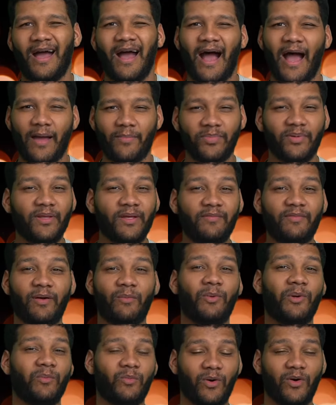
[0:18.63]
I believe that
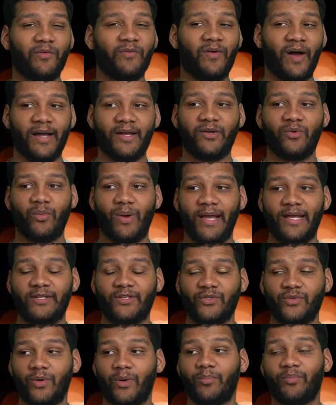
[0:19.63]
we will find a way
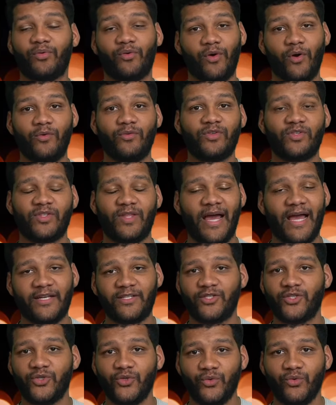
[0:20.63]
to approach that
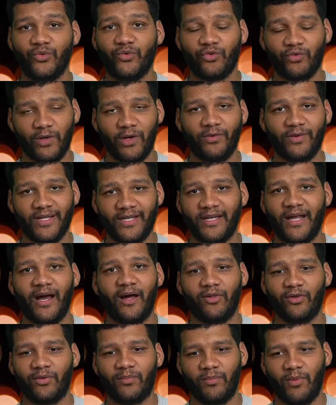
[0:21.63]
two trillion
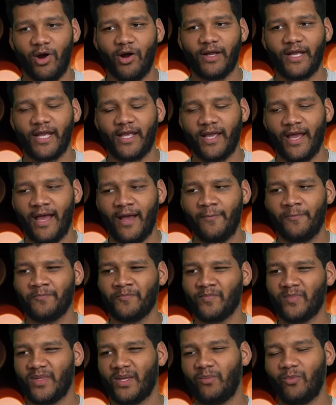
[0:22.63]
dollar market cap,
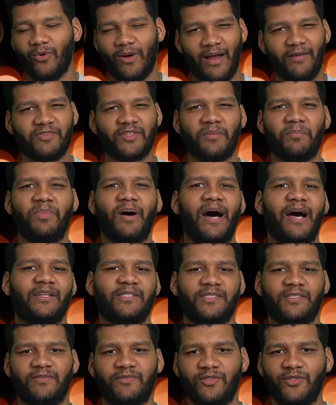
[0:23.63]
and we'll have some
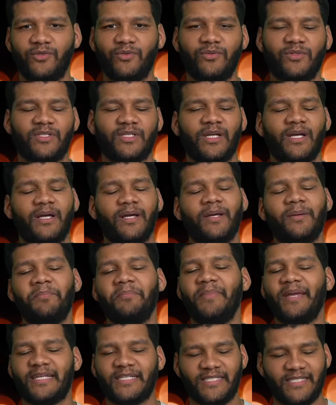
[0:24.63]
positive news
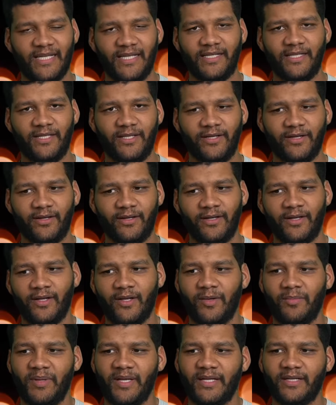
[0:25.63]
mixed in here
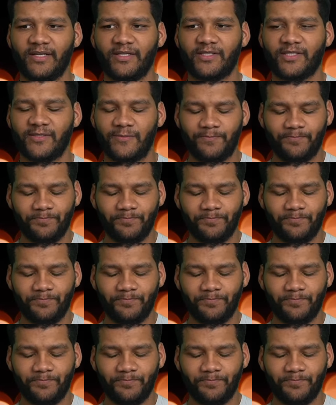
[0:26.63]
because